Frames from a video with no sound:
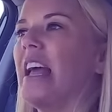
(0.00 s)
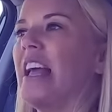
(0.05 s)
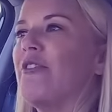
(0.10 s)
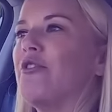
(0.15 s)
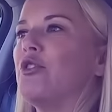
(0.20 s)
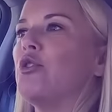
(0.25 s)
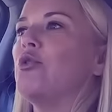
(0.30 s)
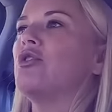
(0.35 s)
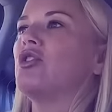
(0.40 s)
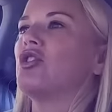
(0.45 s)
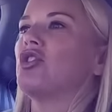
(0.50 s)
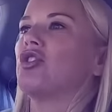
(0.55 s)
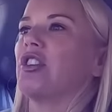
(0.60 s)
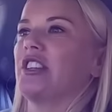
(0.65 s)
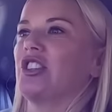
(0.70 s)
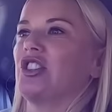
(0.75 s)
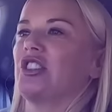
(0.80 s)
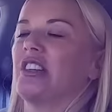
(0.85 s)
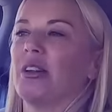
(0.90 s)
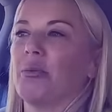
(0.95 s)
If you
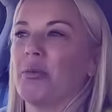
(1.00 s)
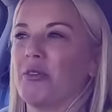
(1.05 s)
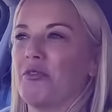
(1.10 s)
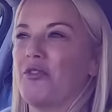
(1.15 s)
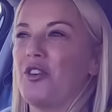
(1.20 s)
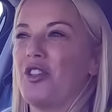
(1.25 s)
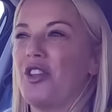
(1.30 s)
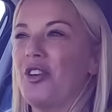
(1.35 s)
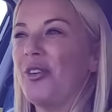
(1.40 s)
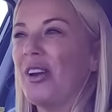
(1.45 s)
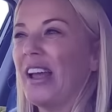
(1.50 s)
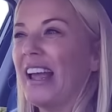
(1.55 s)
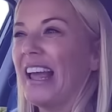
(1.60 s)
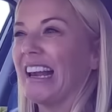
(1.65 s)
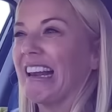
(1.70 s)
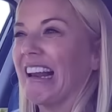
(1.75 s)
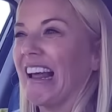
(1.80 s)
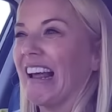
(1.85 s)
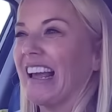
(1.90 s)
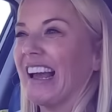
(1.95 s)
stretch it a little bit further, you could
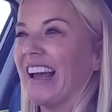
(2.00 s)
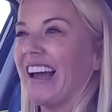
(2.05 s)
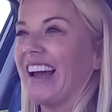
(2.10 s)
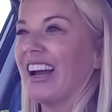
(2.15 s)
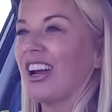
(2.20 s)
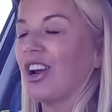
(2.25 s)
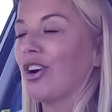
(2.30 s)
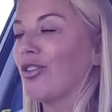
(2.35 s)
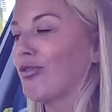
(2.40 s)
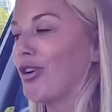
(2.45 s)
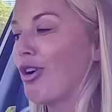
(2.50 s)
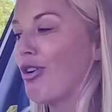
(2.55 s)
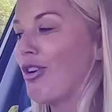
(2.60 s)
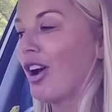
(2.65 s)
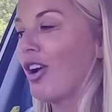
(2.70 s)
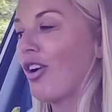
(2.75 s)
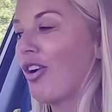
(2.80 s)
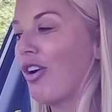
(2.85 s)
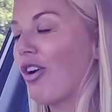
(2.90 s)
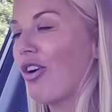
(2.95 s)
get like a
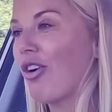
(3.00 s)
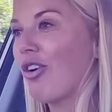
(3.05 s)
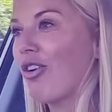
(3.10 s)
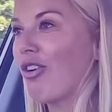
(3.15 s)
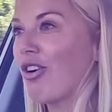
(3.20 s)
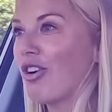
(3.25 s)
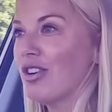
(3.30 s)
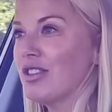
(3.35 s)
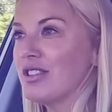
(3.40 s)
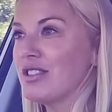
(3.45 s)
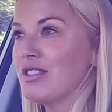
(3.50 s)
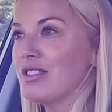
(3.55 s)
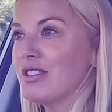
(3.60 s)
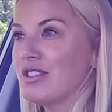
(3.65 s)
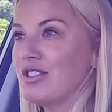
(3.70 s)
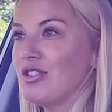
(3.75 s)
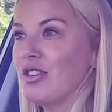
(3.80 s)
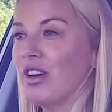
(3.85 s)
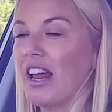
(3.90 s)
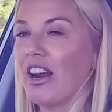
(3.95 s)
Corolla
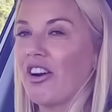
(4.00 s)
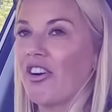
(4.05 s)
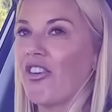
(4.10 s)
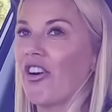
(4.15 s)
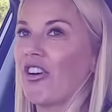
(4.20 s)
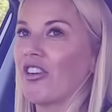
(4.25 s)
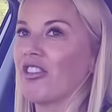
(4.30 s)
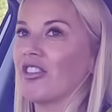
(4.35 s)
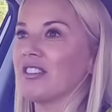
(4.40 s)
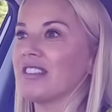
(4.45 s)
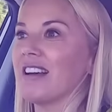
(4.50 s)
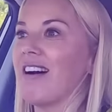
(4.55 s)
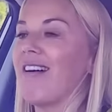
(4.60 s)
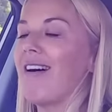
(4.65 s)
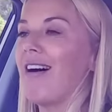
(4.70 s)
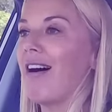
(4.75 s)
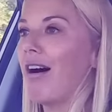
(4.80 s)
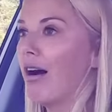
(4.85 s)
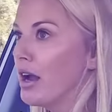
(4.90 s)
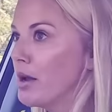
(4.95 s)
Cross, you get a Corolla Cross
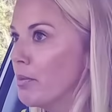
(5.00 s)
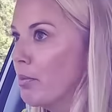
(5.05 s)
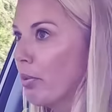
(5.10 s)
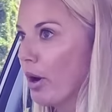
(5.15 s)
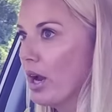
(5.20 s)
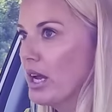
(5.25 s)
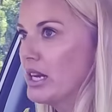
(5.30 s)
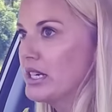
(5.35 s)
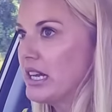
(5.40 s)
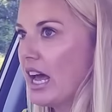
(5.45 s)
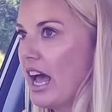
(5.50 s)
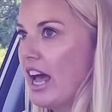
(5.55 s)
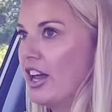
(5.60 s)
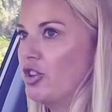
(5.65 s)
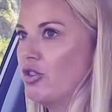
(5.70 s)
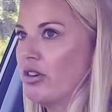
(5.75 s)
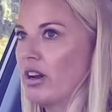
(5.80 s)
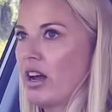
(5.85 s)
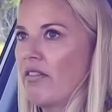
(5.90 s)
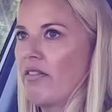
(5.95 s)
hybrid,
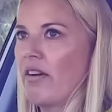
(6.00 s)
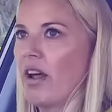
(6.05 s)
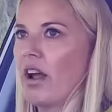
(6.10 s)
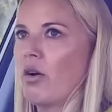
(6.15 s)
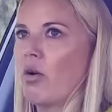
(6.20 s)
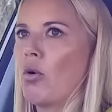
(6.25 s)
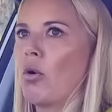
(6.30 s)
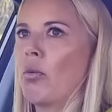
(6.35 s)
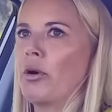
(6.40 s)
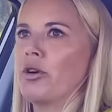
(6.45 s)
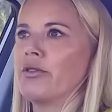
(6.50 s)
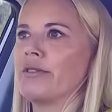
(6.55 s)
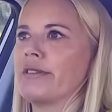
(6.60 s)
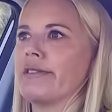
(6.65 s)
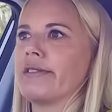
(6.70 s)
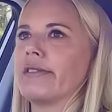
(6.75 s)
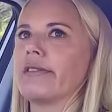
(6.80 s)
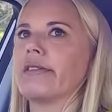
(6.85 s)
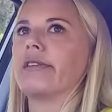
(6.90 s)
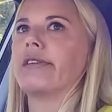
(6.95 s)
and you'd have like
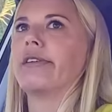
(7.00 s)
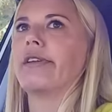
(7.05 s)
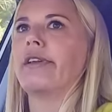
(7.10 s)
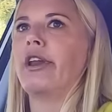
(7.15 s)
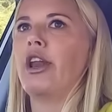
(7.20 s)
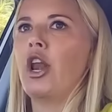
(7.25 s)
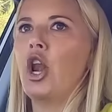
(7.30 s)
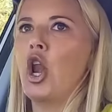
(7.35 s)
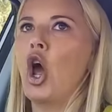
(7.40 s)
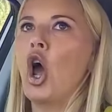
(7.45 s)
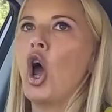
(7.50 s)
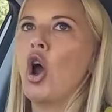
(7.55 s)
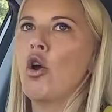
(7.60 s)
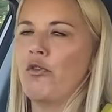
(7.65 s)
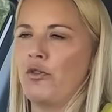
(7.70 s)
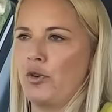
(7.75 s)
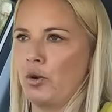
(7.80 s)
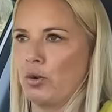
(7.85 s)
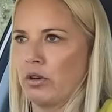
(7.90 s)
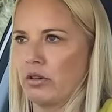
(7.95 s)
almost
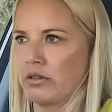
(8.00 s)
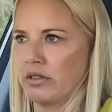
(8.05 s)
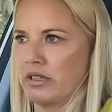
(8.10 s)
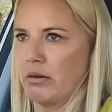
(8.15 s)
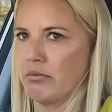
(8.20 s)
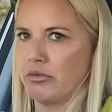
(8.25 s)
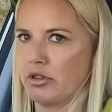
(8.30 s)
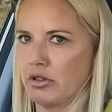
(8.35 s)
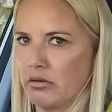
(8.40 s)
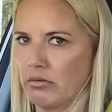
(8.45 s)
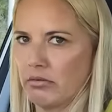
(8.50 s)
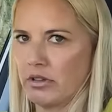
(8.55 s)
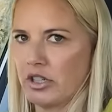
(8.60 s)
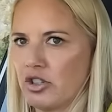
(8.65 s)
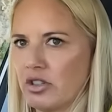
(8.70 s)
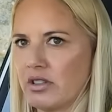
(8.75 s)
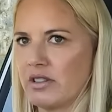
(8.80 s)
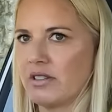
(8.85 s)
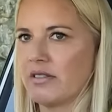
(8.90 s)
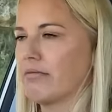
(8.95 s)
no fuel consumption,
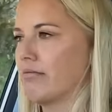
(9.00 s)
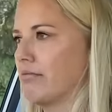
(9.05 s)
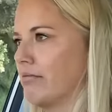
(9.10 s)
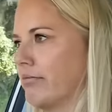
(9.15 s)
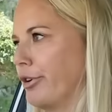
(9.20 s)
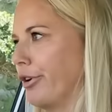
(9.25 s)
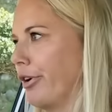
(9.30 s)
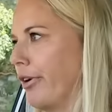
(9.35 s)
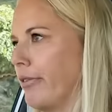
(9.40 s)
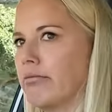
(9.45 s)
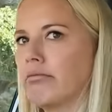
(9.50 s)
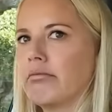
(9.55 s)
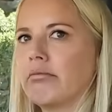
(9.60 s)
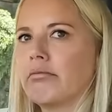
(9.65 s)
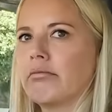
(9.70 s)
which is, you know,